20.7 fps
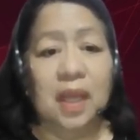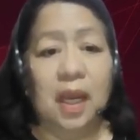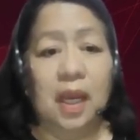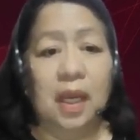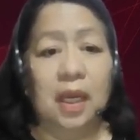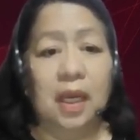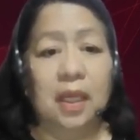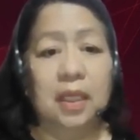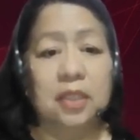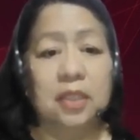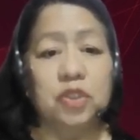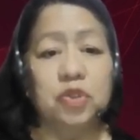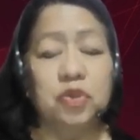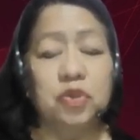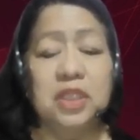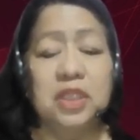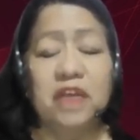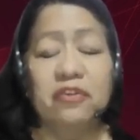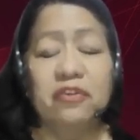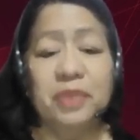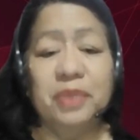uh,
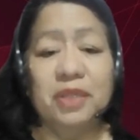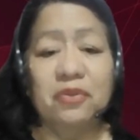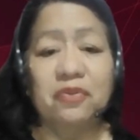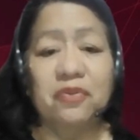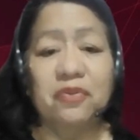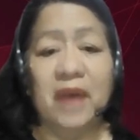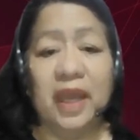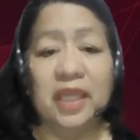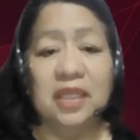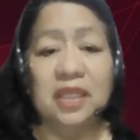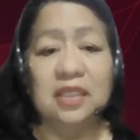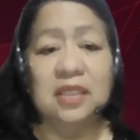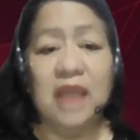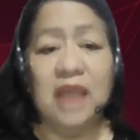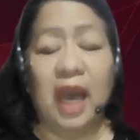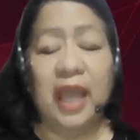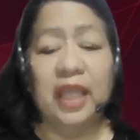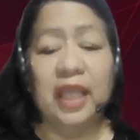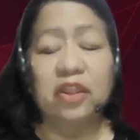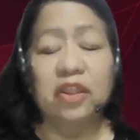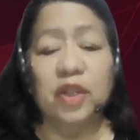should have been filed
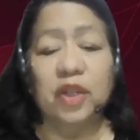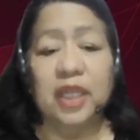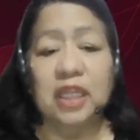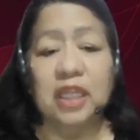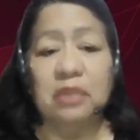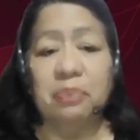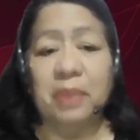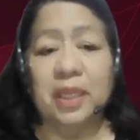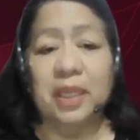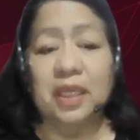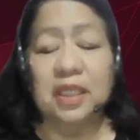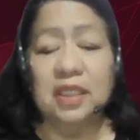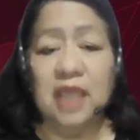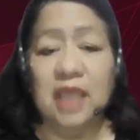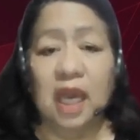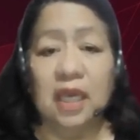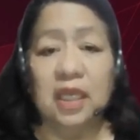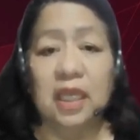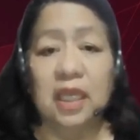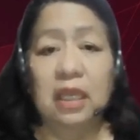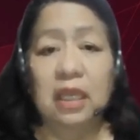either in
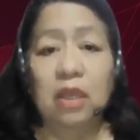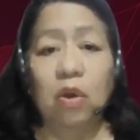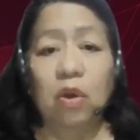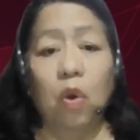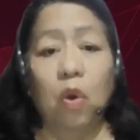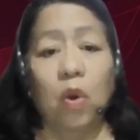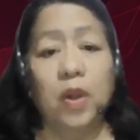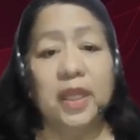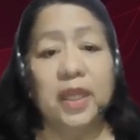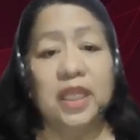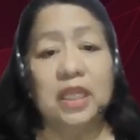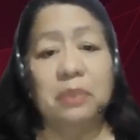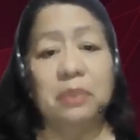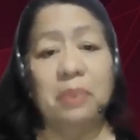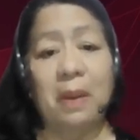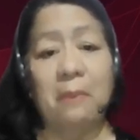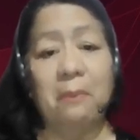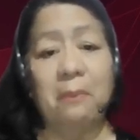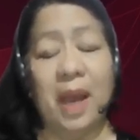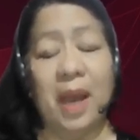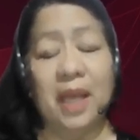Paranaque or in
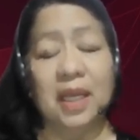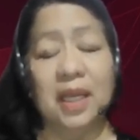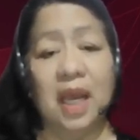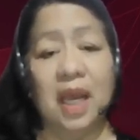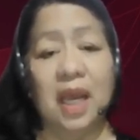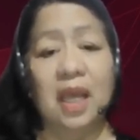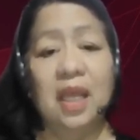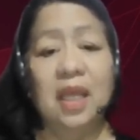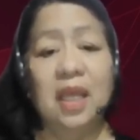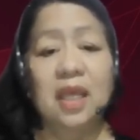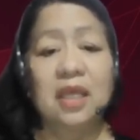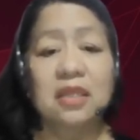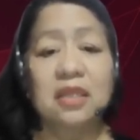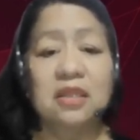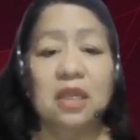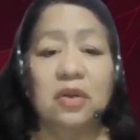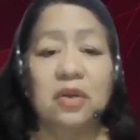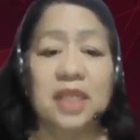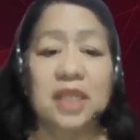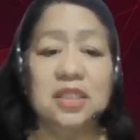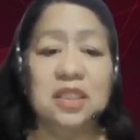Pampanga,
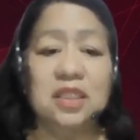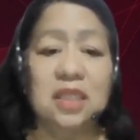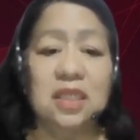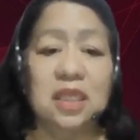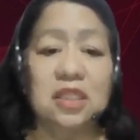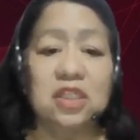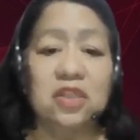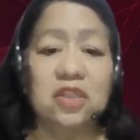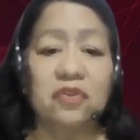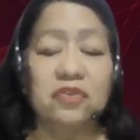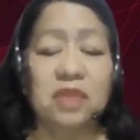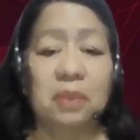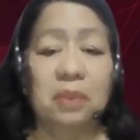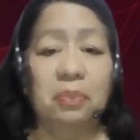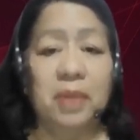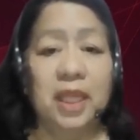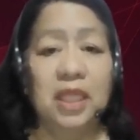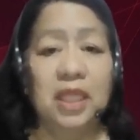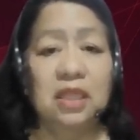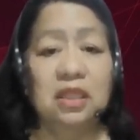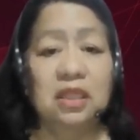the residence of the
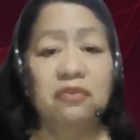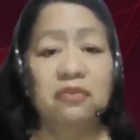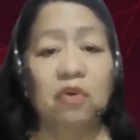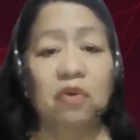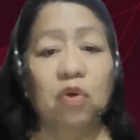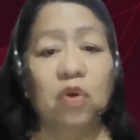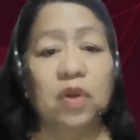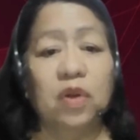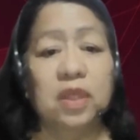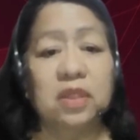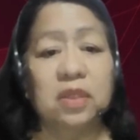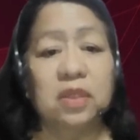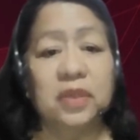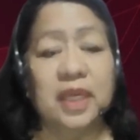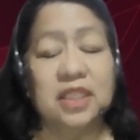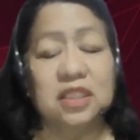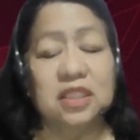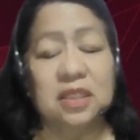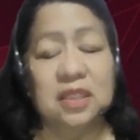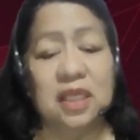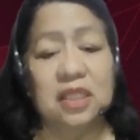plaintiff or the
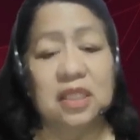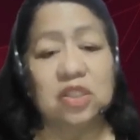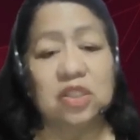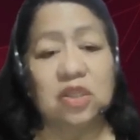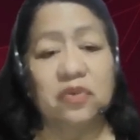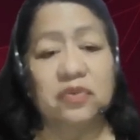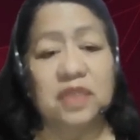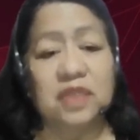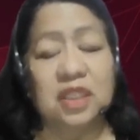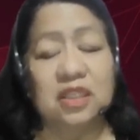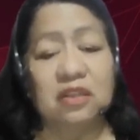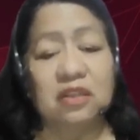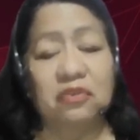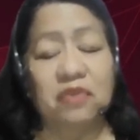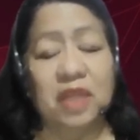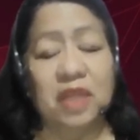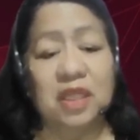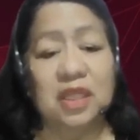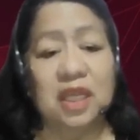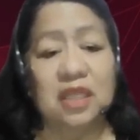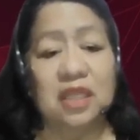residence of the
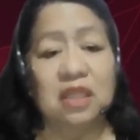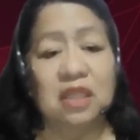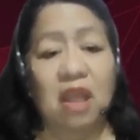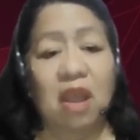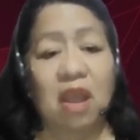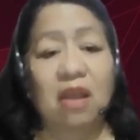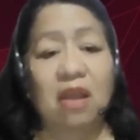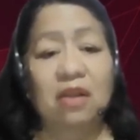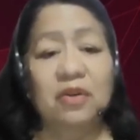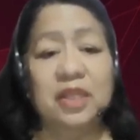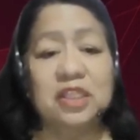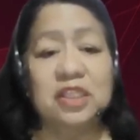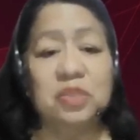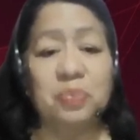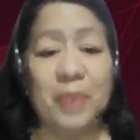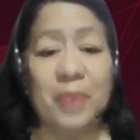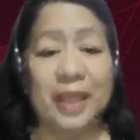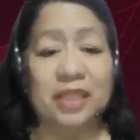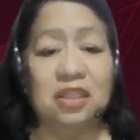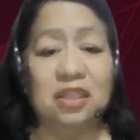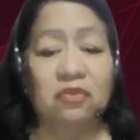defendant,
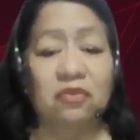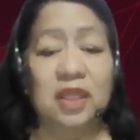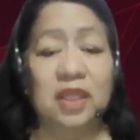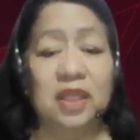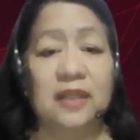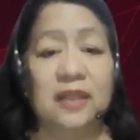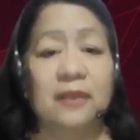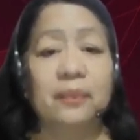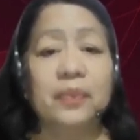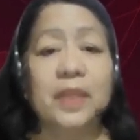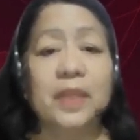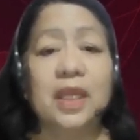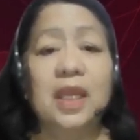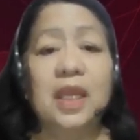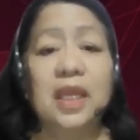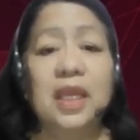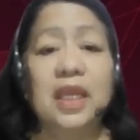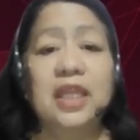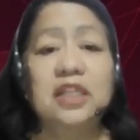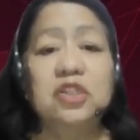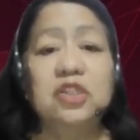respectively.
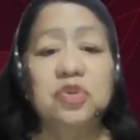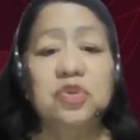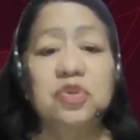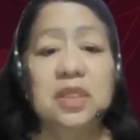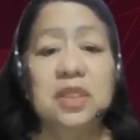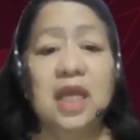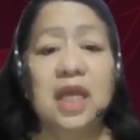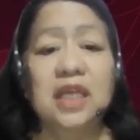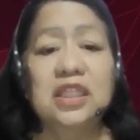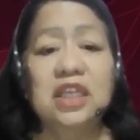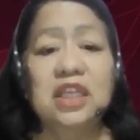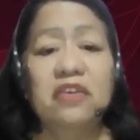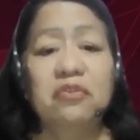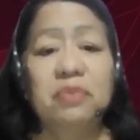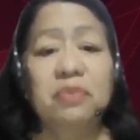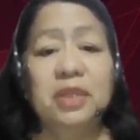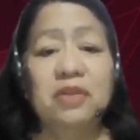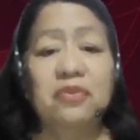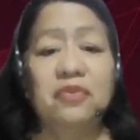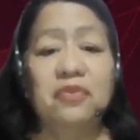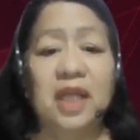It should not
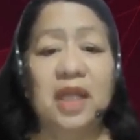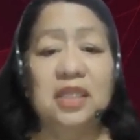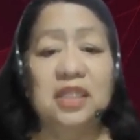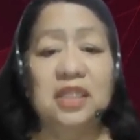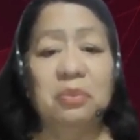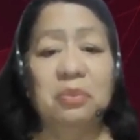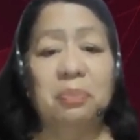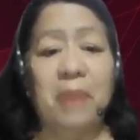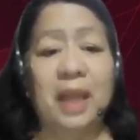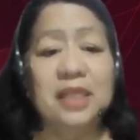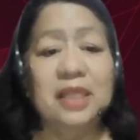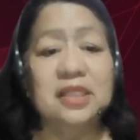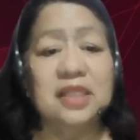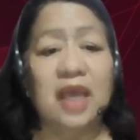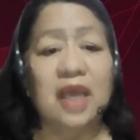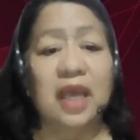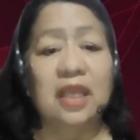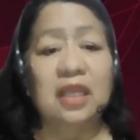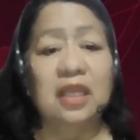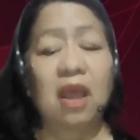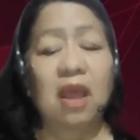have been filed in
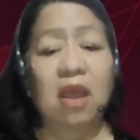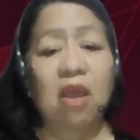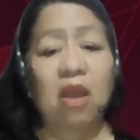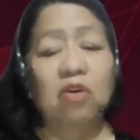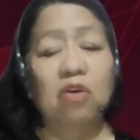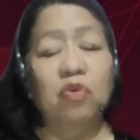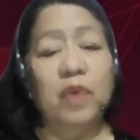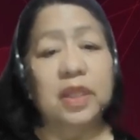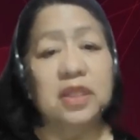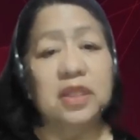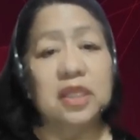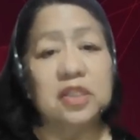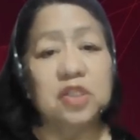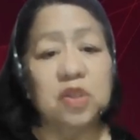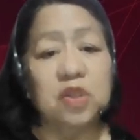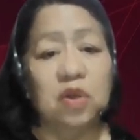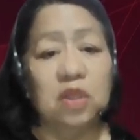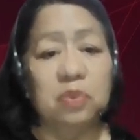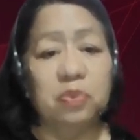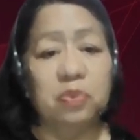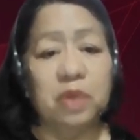Pasay, where the
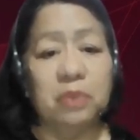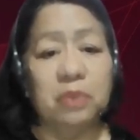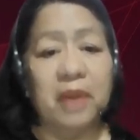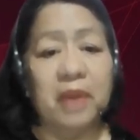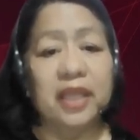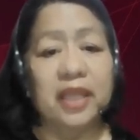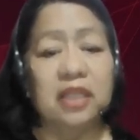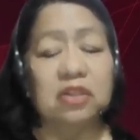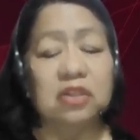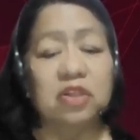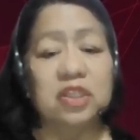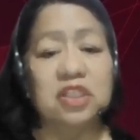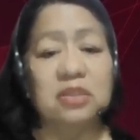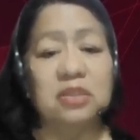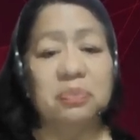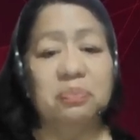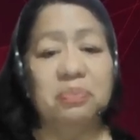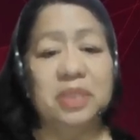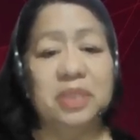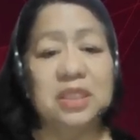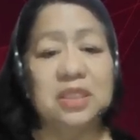sole
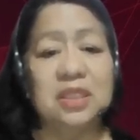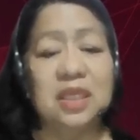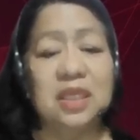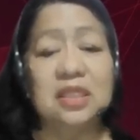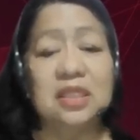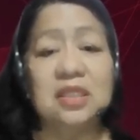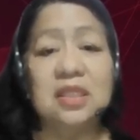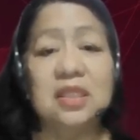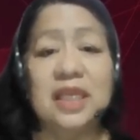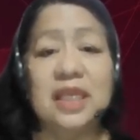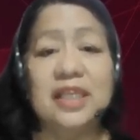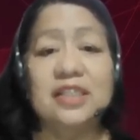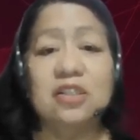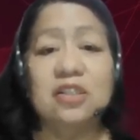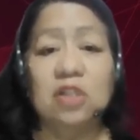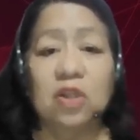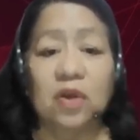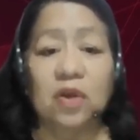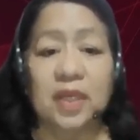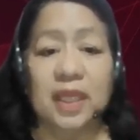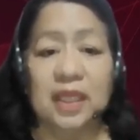proprietorship business
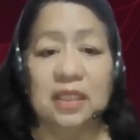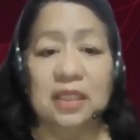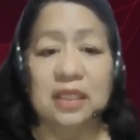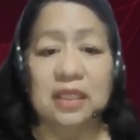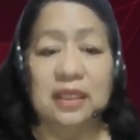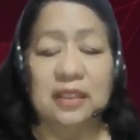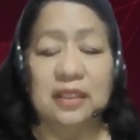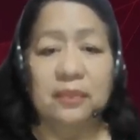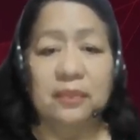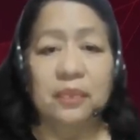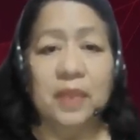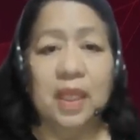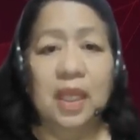is located.